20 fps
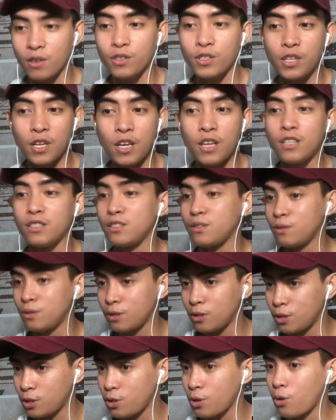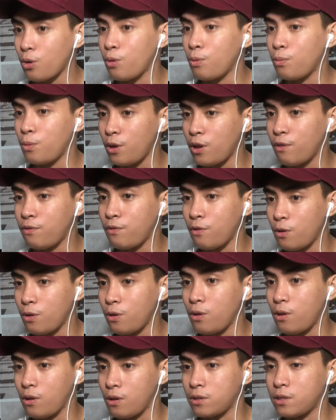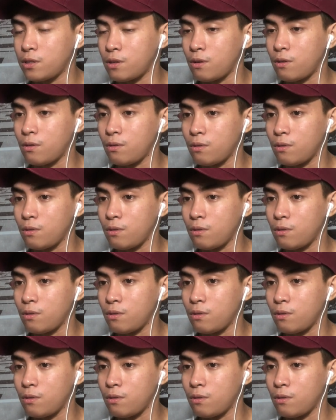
She is so beautiful also.